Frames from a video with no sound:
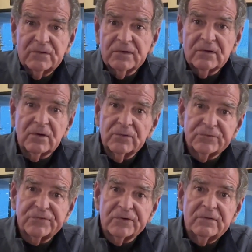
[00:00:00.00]

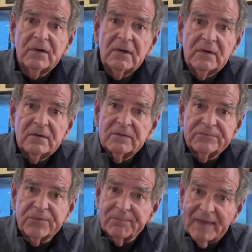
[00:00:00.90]
conclusion
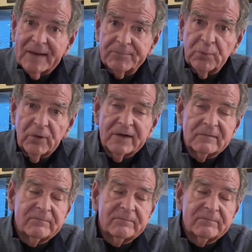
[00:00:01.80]
from that point.